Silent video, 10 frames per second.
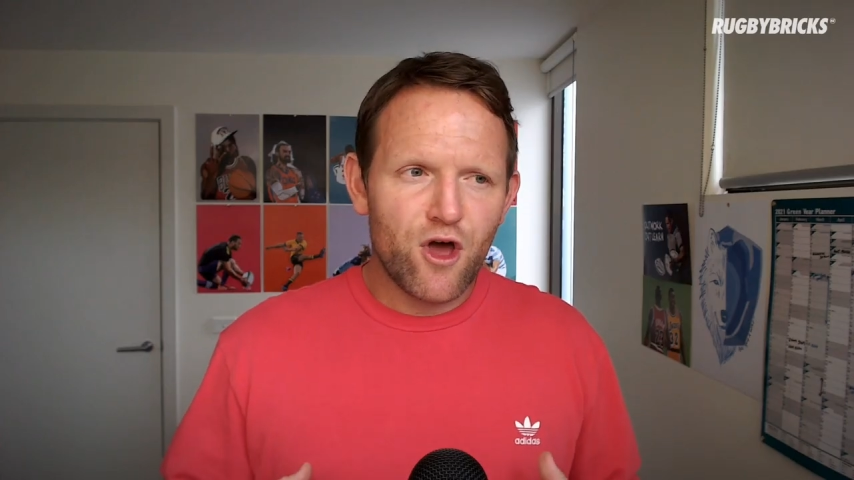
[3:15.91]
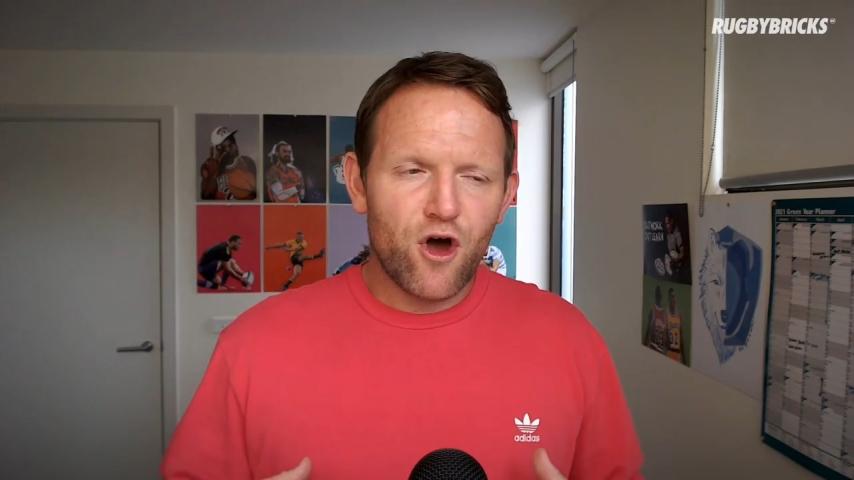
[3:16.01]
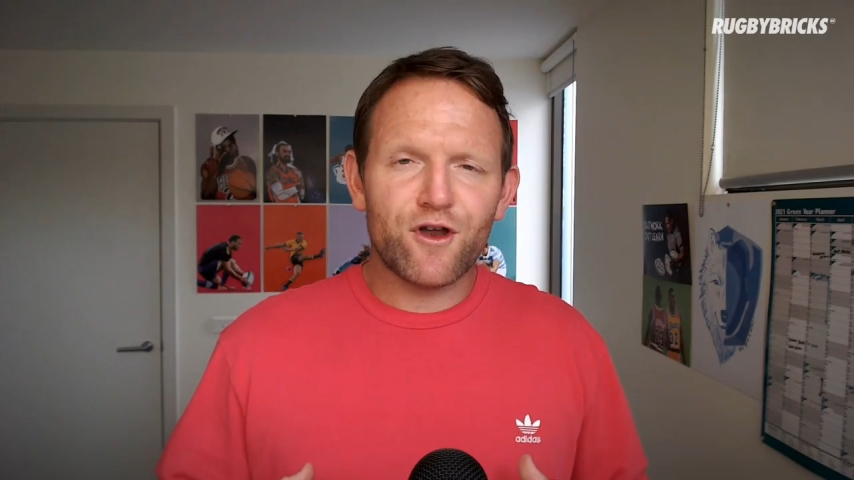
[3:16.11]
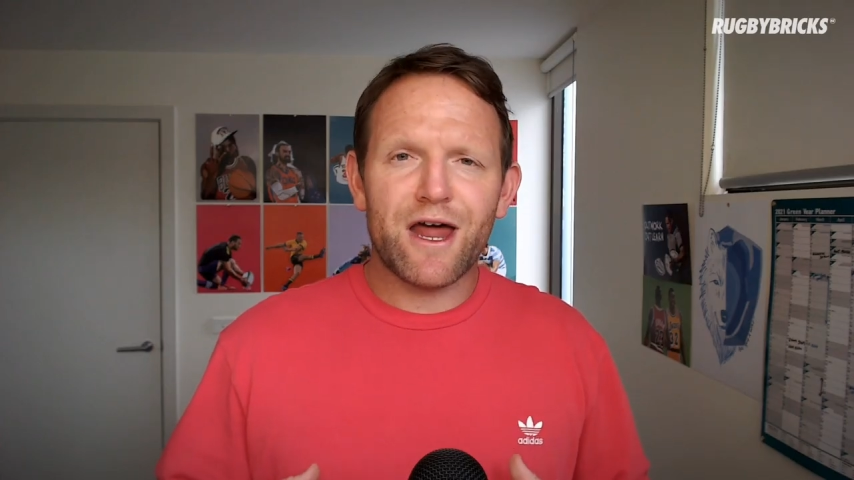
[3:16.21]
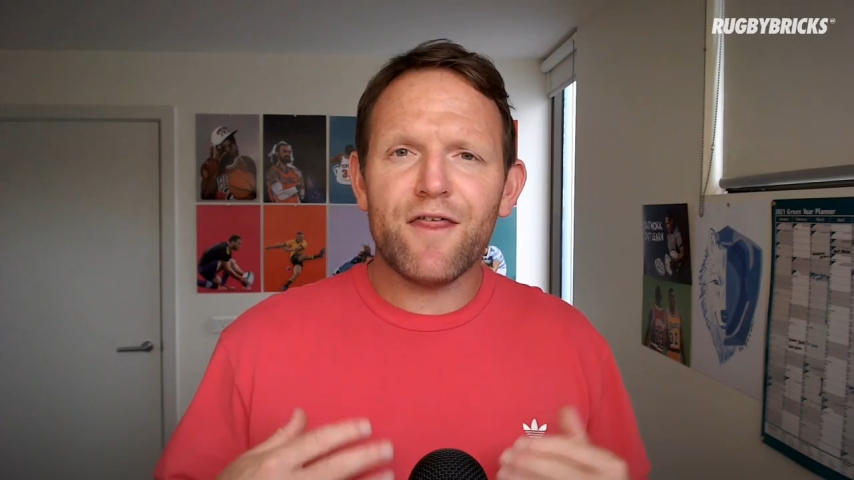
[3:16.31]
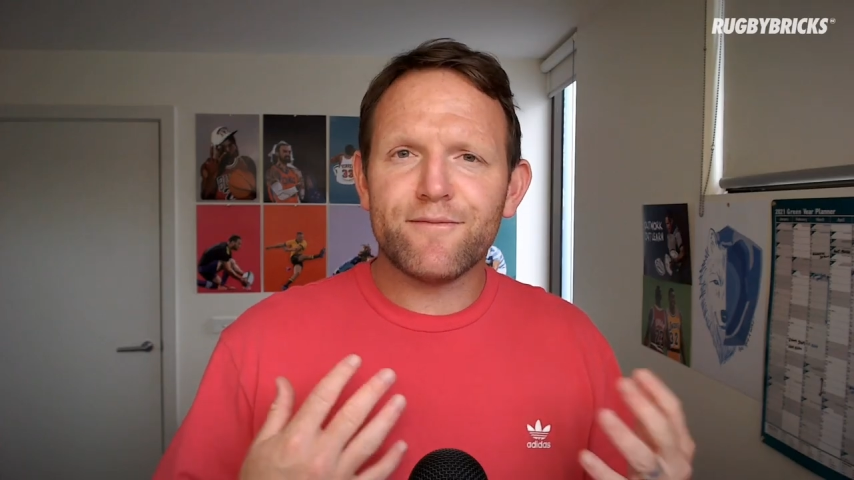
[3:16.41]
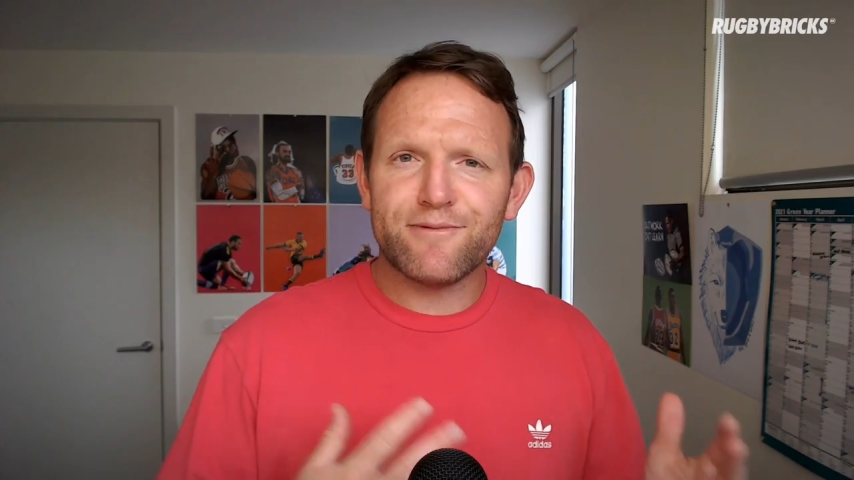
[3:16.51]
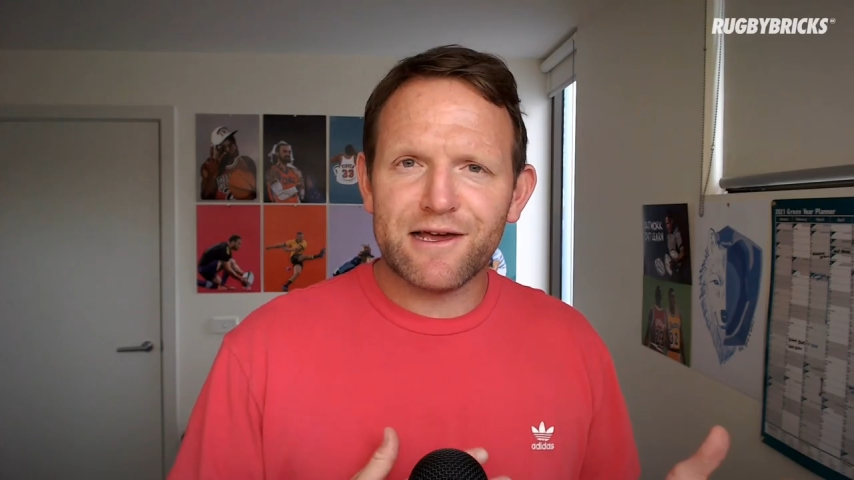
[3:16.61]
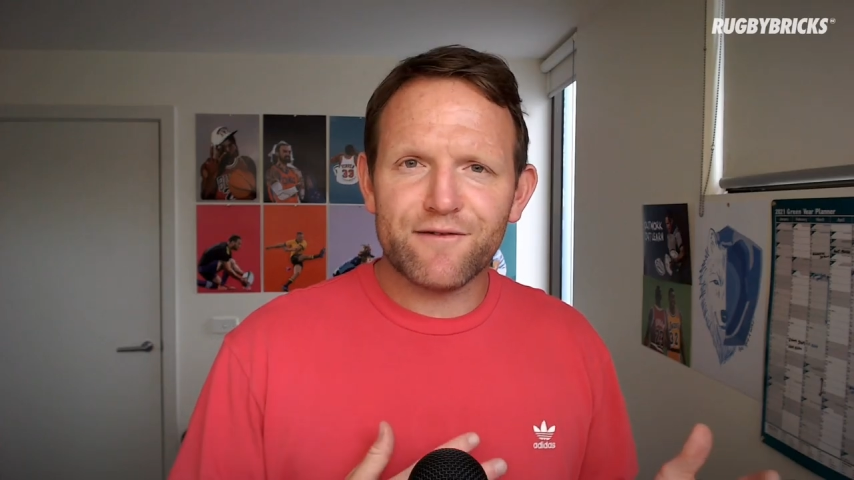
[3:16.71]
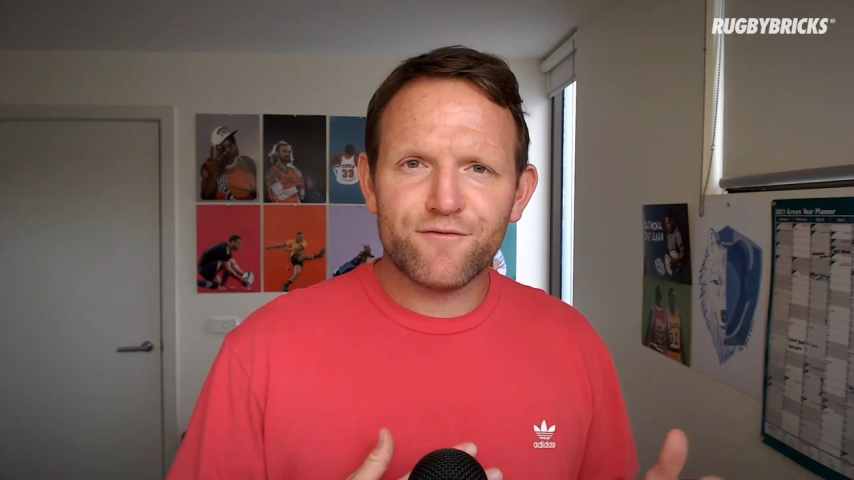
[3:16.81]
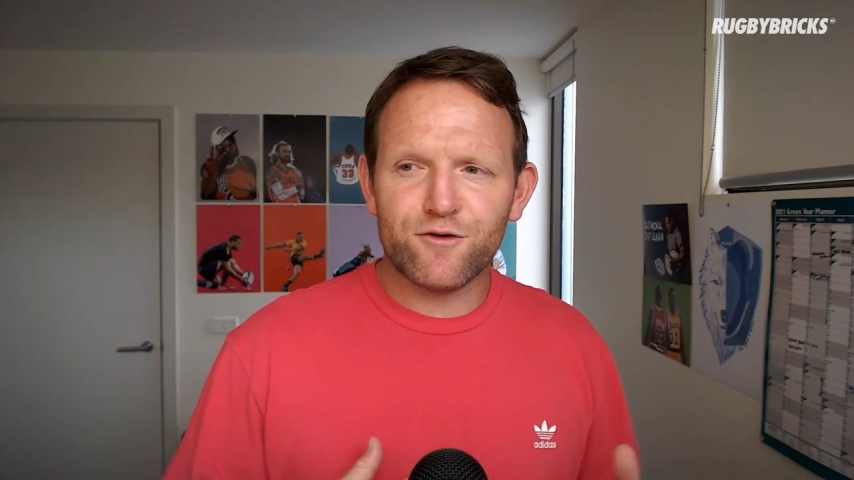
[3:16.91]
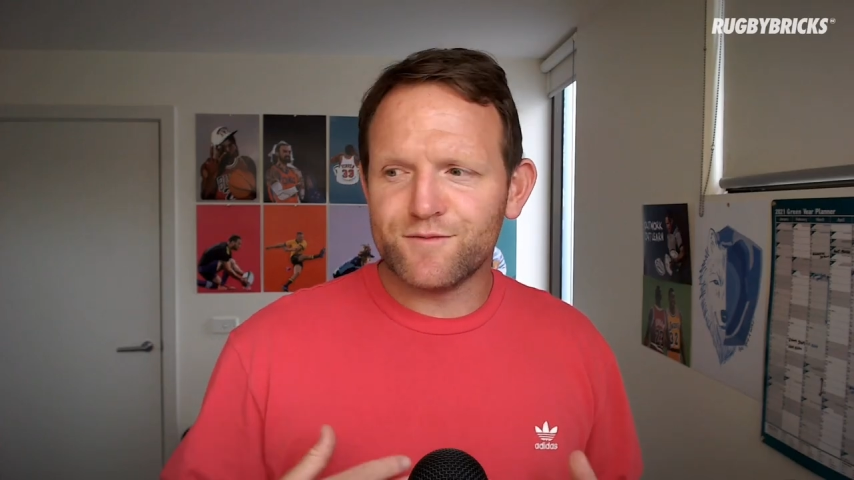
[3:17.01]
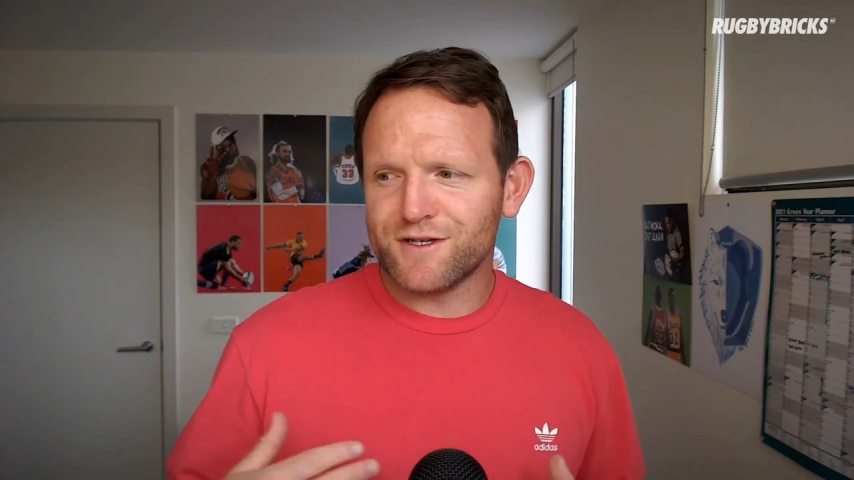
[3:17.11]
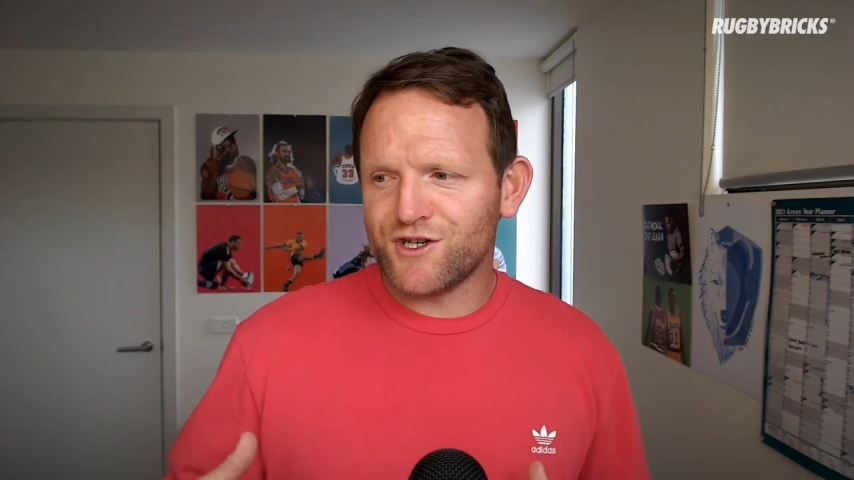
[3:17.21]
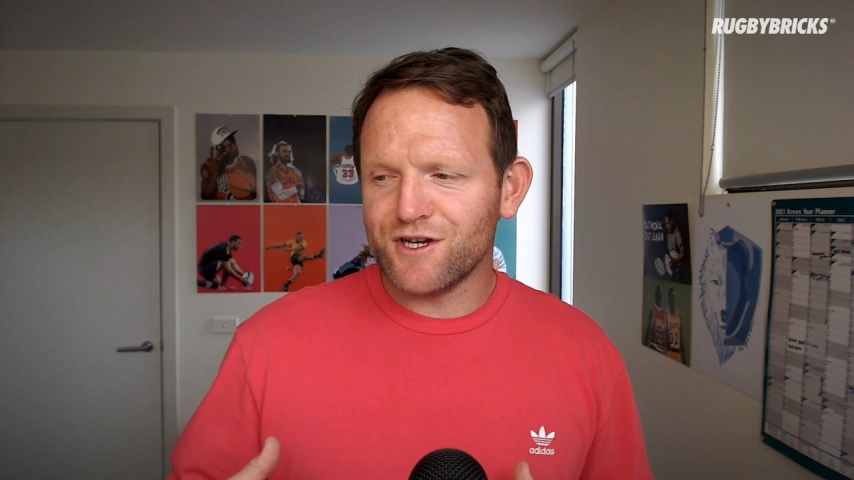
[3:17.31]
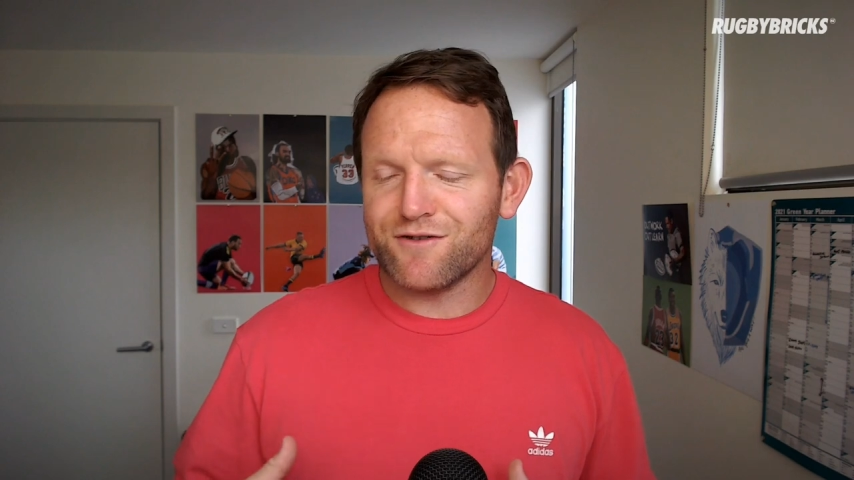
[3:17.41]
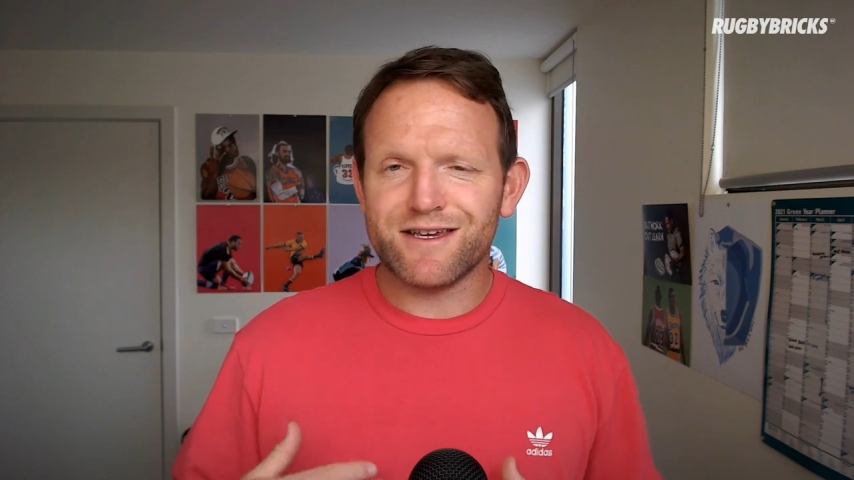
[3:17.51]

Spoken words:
On other platforms, it generally